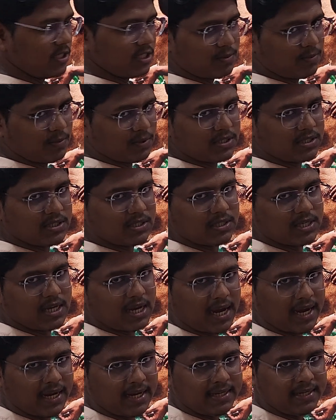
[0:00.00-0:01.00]
this much
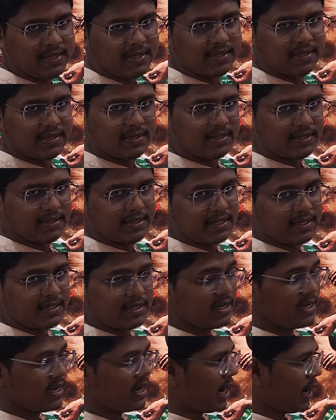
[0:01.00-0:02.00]
I did.
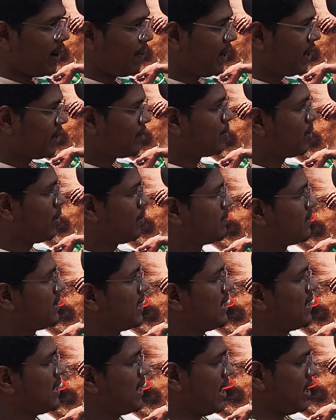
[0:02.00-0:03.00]
Apart from
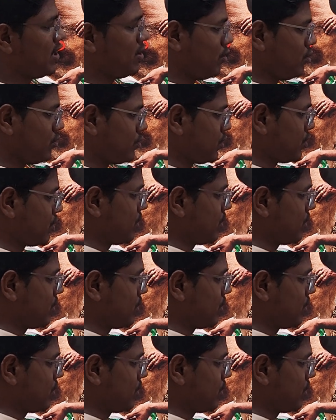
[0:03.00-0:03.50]
that, I also